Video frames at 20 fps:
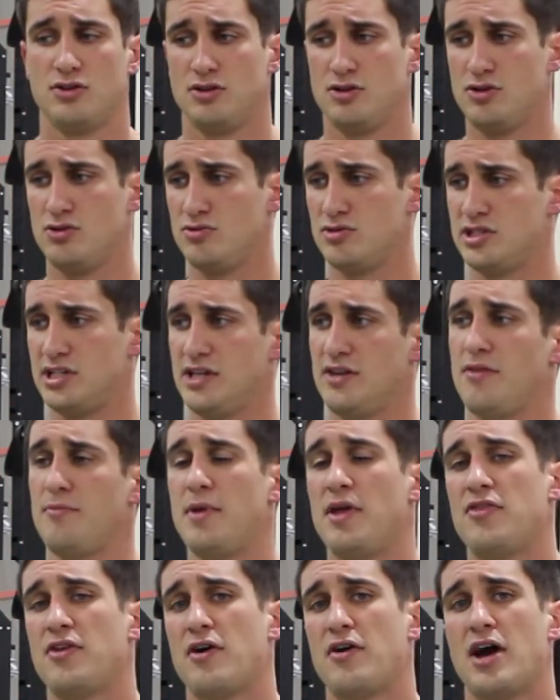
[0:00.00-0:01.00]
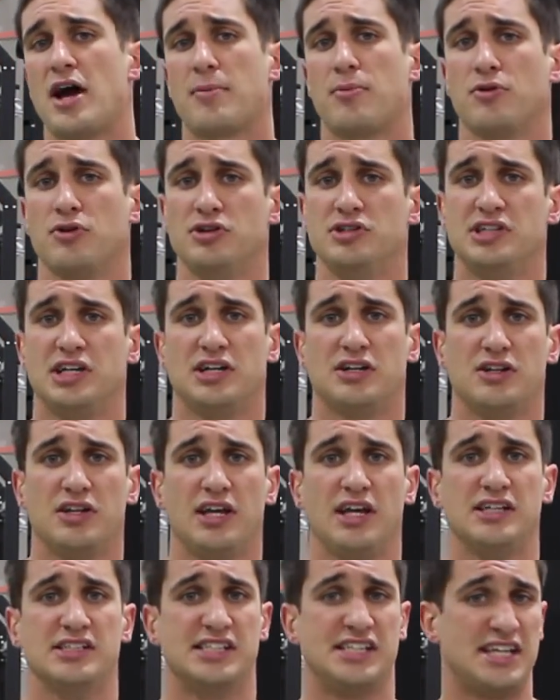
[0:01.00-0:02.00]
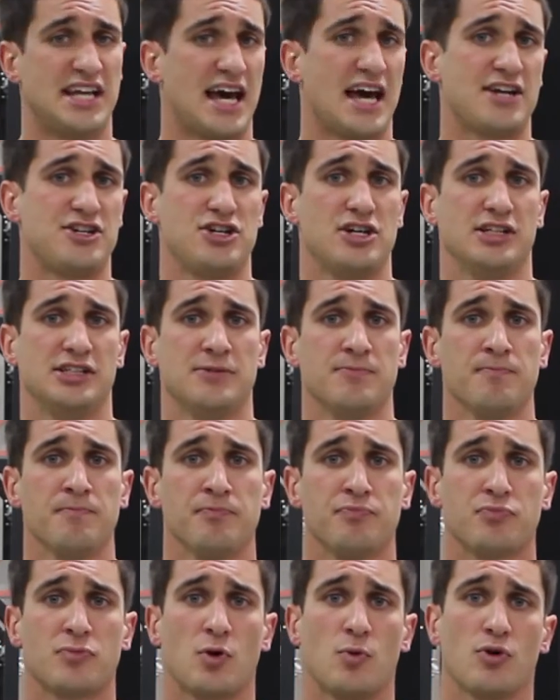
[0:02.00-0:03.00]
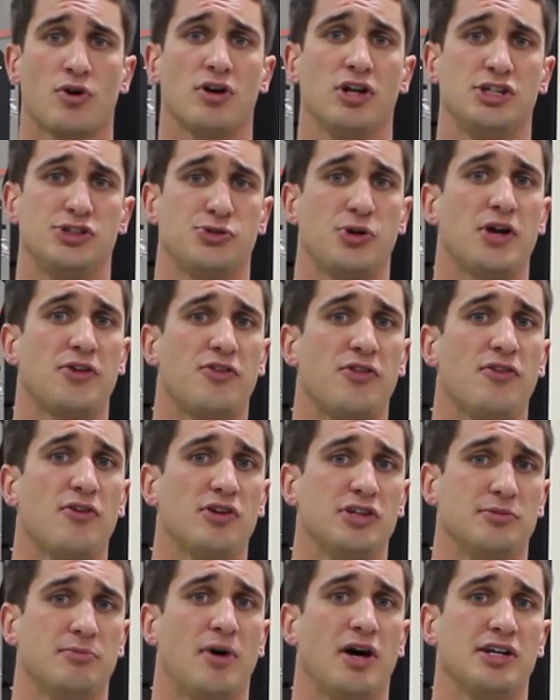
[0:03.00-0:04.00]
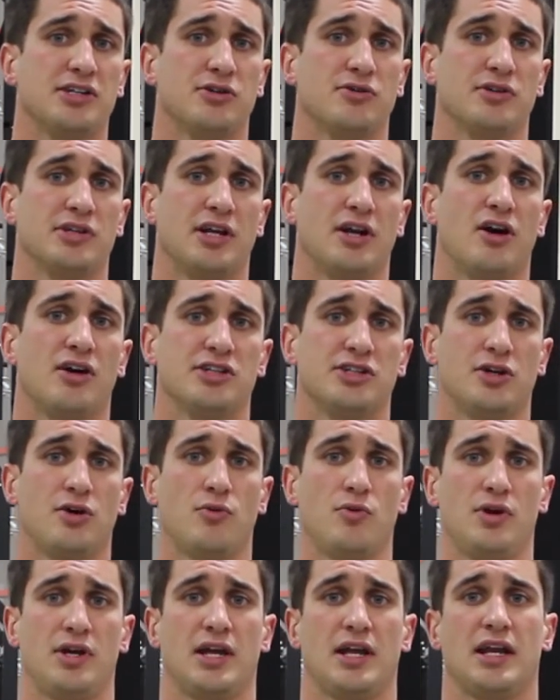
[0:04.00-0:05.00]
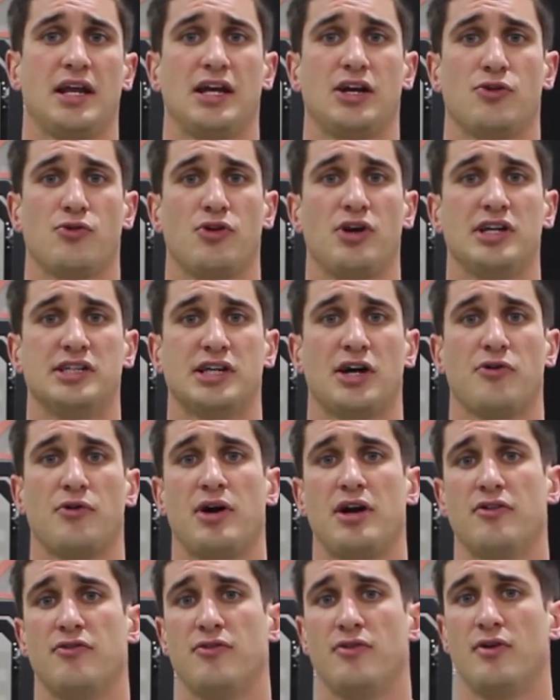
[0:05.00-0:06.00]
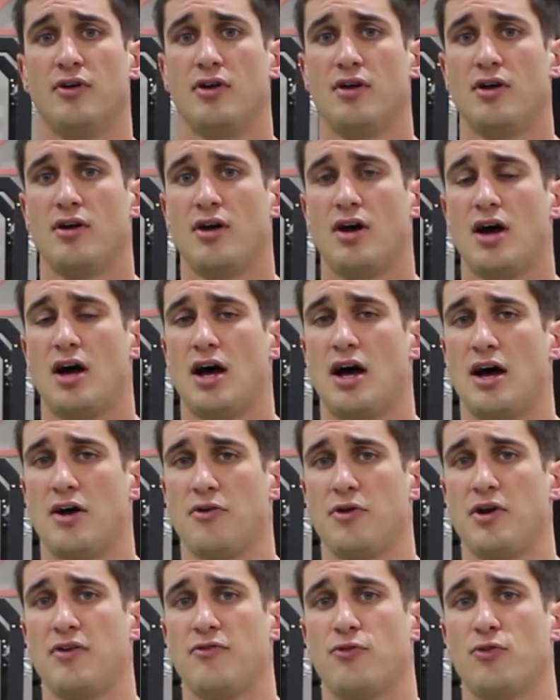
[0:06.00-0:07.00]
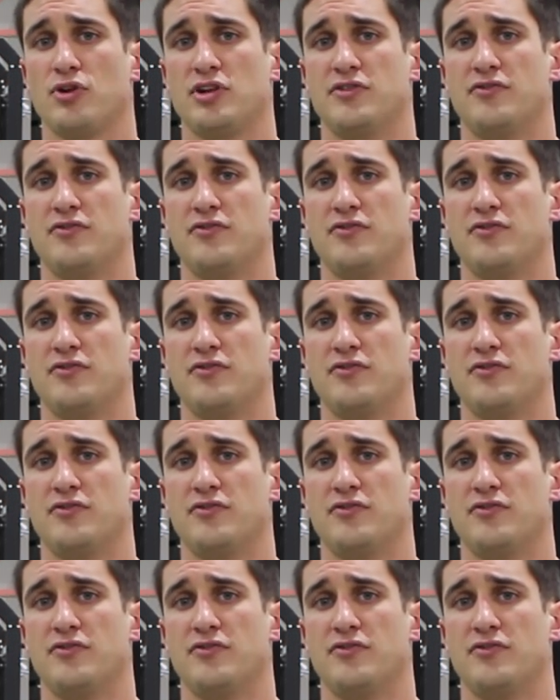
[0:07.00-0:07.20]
Using the mid-thigh rack pull, using clean snatches, we're going to strengthen those muscles, and also we can increase our rate of force